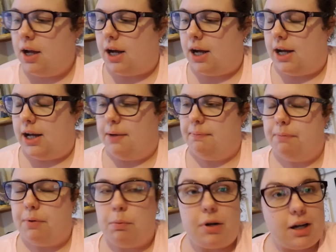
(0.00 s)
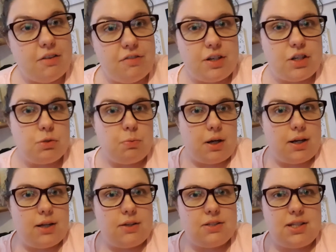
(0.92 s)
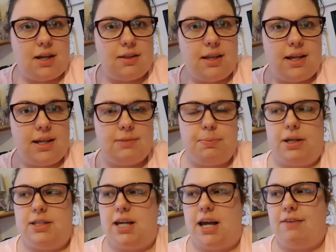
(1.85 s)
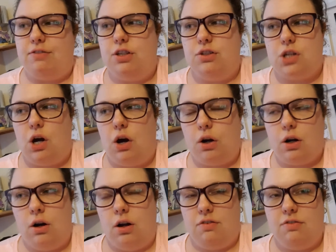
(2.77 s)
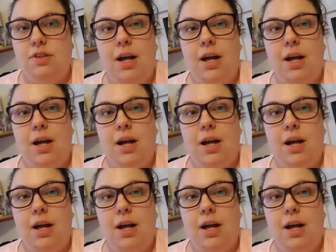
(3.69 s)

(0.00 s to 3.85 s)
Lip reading: But when I finish one, I'll start this because I haven't used a hot cloth